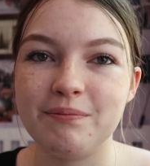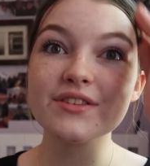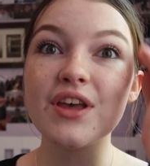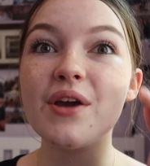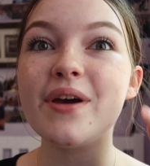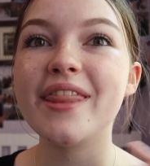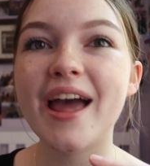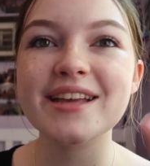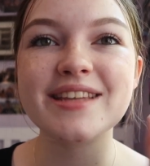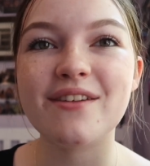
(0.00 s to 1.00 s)
So
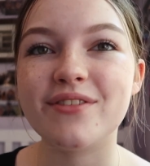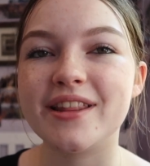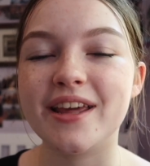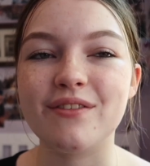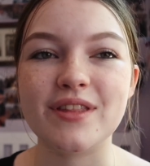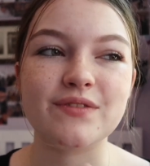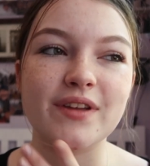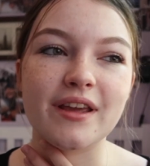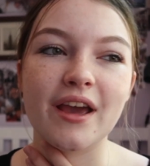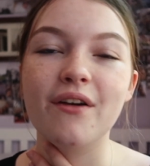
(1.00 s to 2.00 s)
that is everything for this
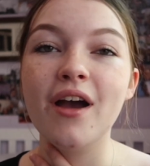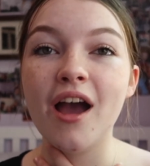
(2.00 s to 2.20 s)
video.